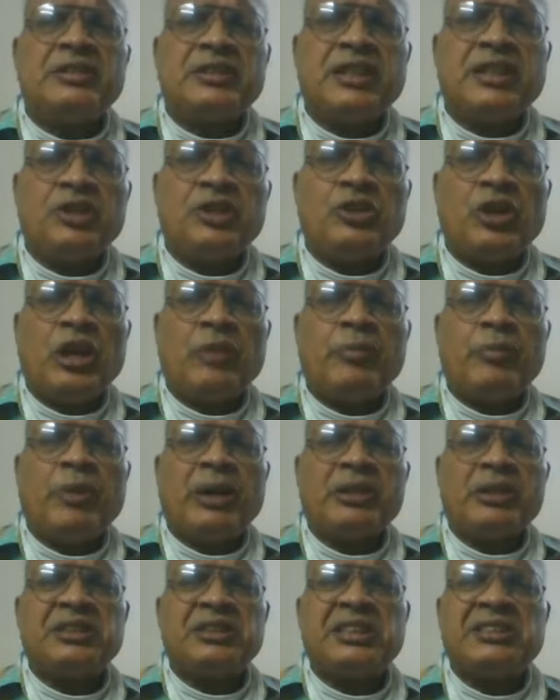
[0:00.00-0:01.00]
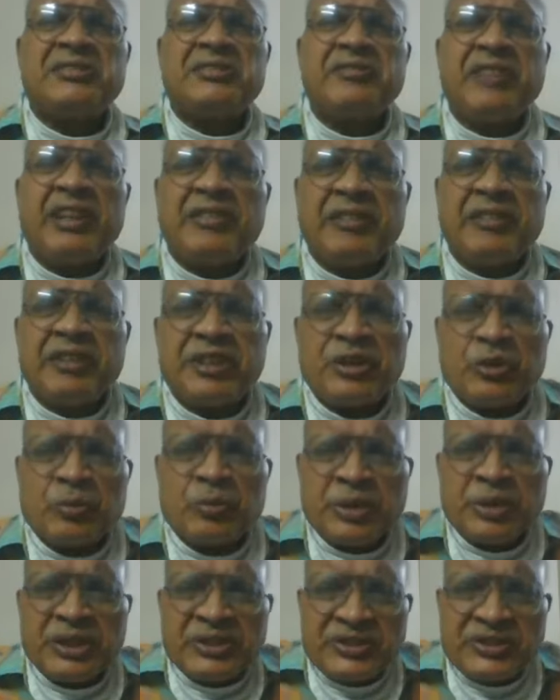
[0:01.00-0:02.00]
Say you have bought just
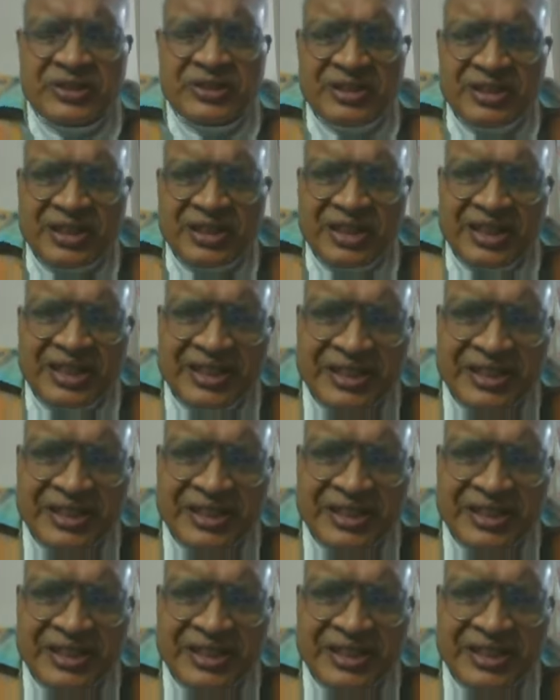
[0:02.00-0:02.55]
500 rupees